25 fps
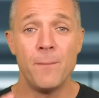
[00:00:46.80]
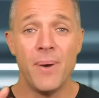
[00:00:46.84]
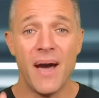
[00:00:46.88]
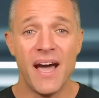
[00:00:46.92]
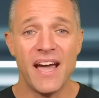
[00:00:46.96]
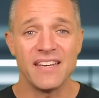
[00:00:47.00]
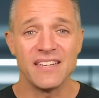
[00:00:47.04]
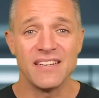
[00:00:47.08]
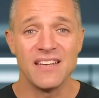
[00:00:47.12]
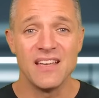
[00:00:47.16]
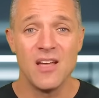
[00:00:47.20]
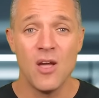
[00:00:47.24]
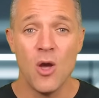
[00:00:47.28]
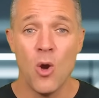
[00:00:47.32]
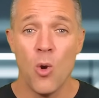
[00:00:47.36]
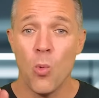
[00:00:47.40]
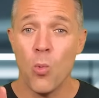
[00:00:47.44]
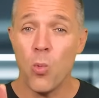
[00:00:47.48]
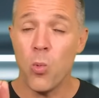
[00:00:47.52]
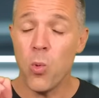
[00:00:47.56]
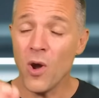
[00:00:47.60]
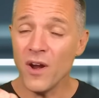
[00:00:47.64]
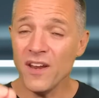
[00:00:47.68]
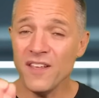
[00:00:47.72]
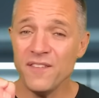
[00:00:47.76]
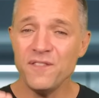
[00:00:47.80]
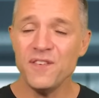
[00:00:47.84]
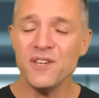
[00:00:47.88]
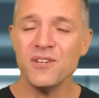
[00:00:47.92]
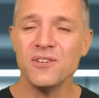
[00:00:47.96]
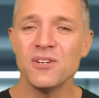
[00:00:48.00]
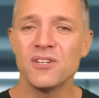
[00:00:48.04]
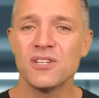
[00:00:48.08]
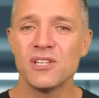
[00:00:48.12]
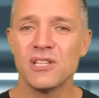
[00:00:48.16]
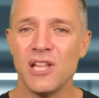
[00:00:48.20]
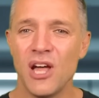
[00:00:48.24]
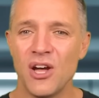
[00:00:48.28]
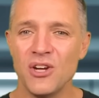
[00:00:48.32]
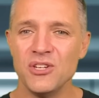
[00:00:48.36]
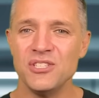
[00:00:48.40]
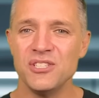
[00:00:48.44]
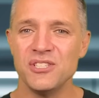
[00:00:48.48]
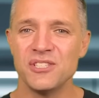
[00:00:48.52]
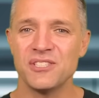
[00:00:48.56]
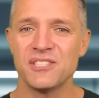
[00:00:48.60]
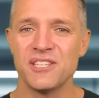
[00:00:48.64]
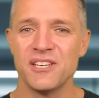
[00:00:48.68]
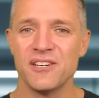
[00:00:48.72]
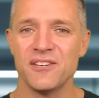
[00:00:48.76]
But what if you could clone
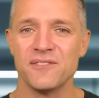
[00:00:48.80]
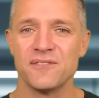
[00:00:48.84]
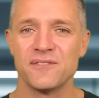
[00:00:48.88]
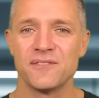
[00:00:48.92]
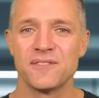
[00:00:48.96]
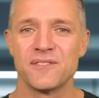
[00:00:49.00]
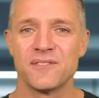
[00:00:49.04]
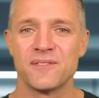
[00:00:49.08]
yourself?